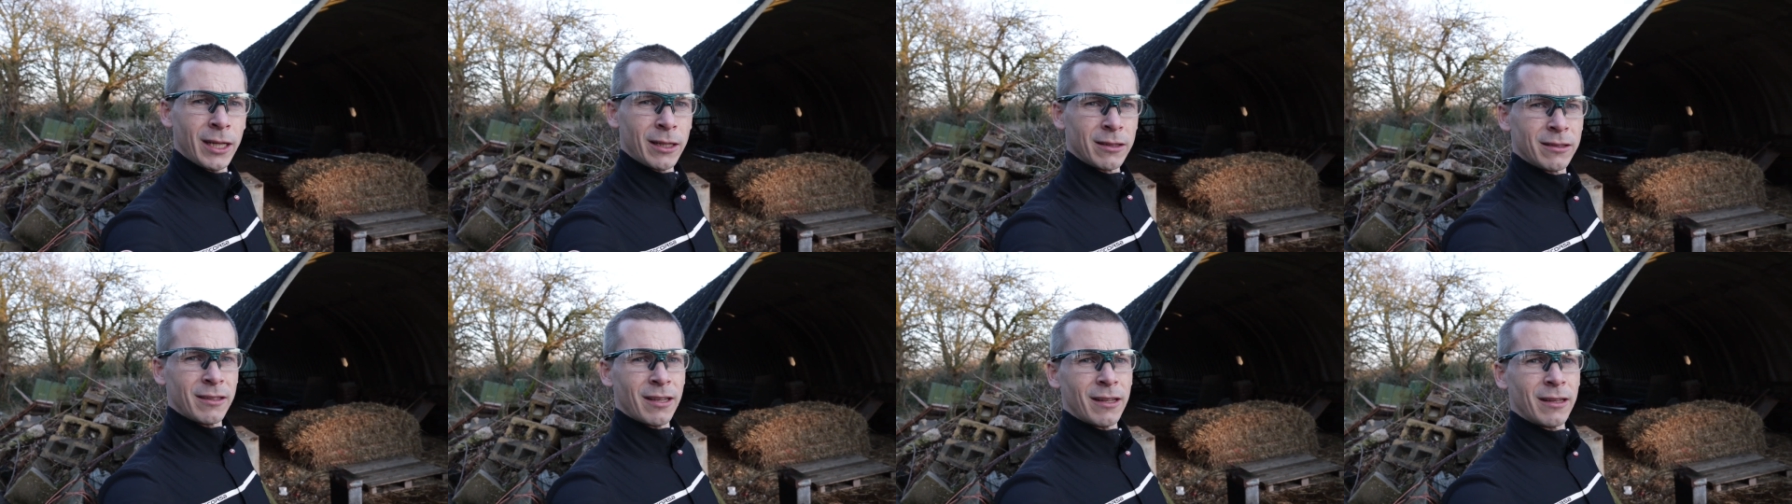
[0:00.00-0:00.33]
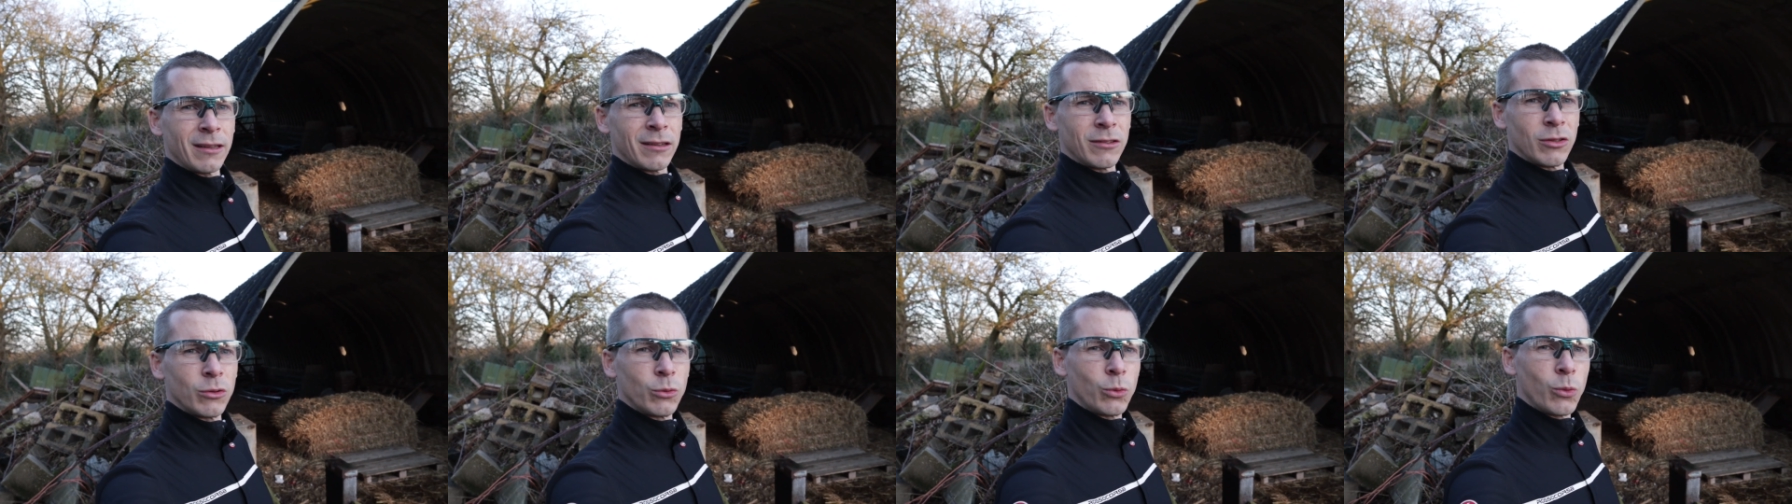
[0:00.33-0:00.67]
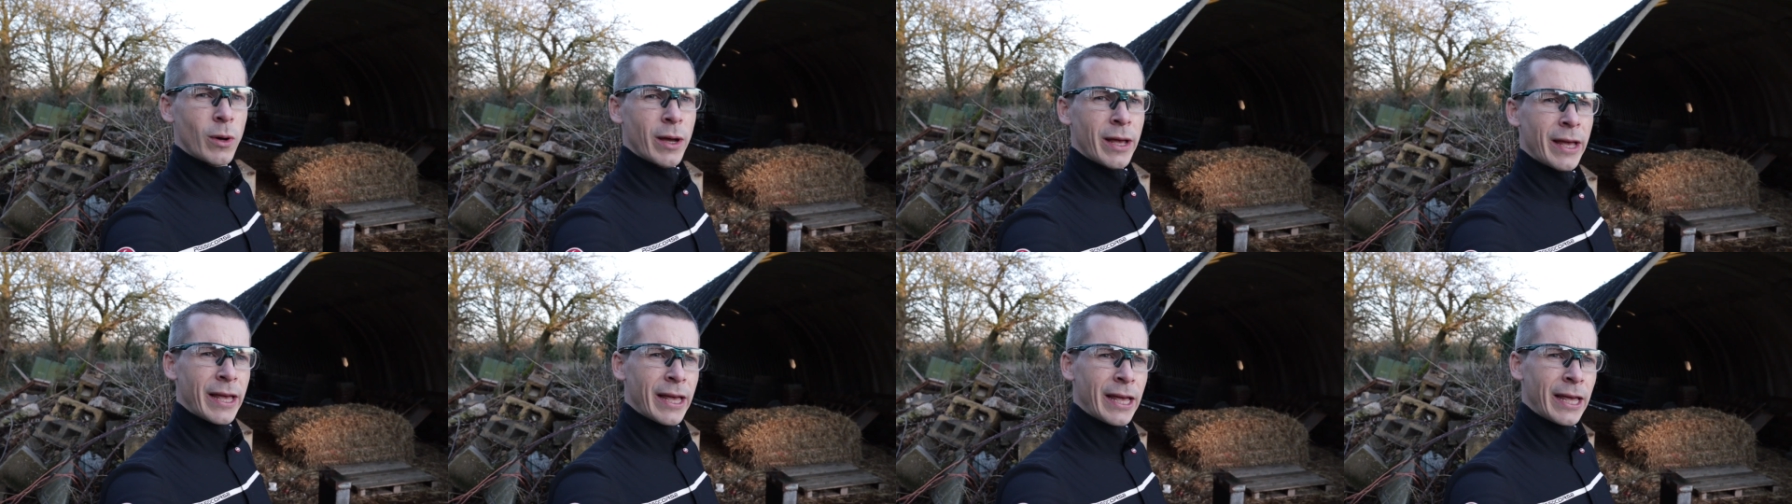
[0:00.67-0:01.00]
I'll tend to
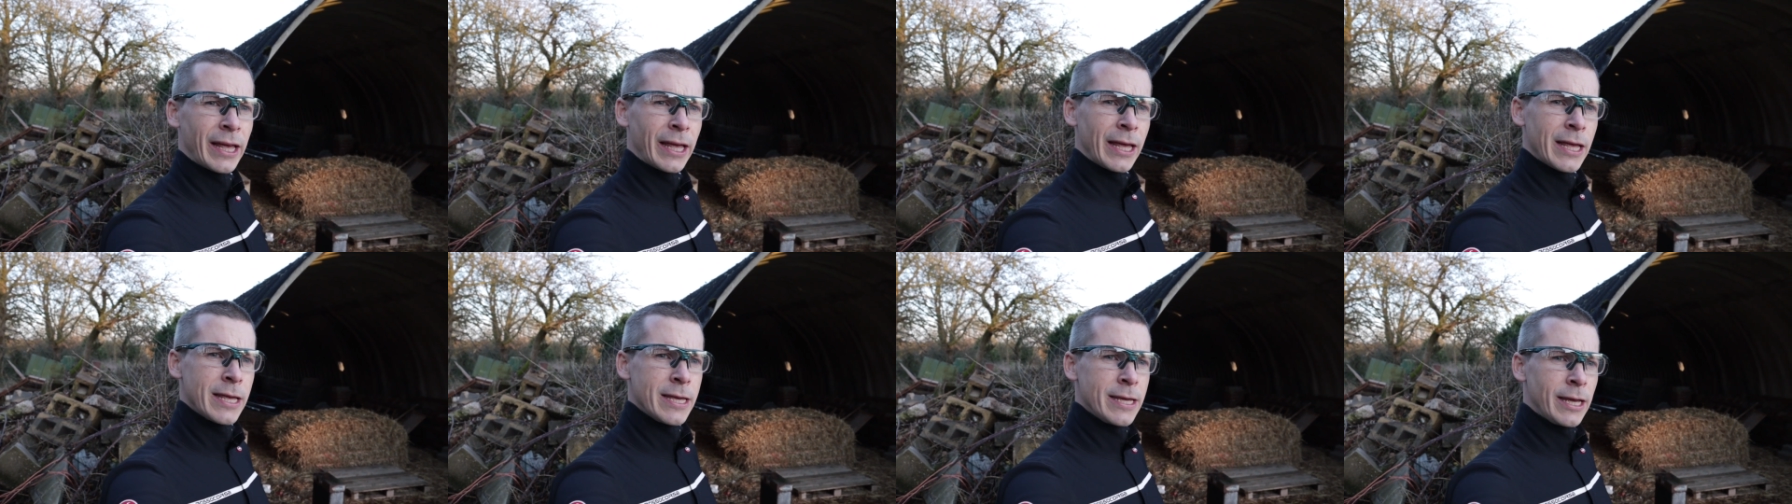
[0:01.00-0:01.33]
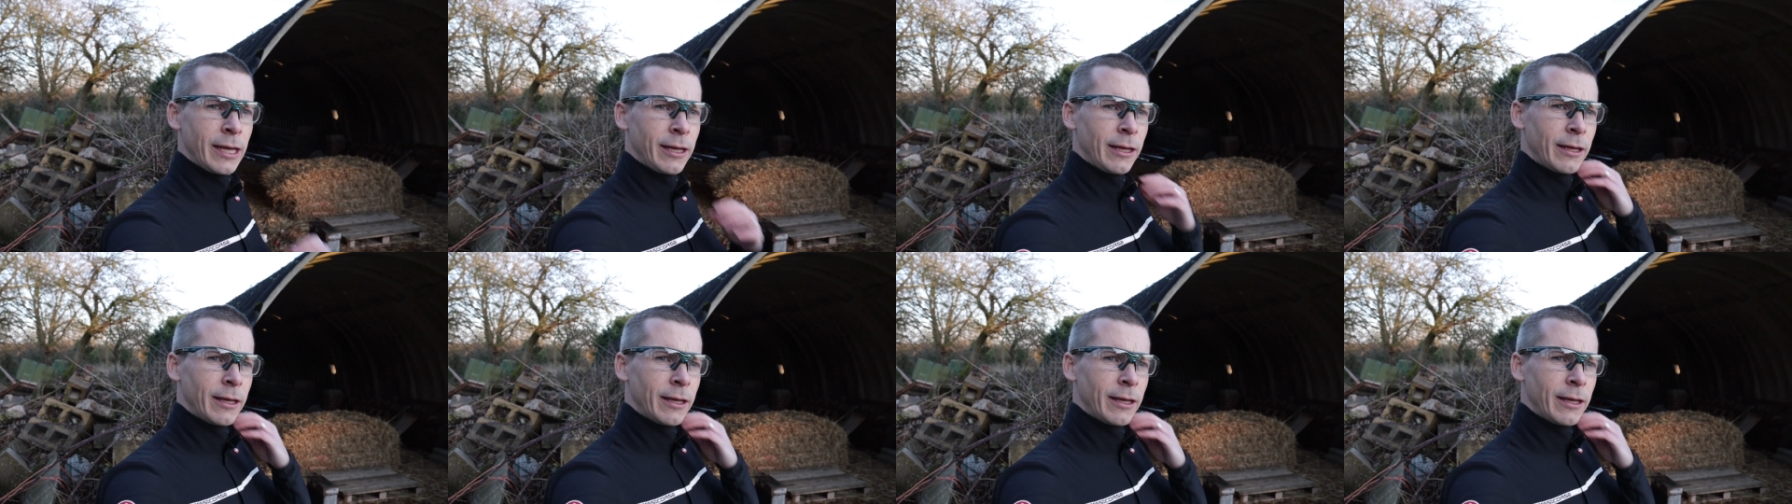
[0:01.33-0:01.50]
wear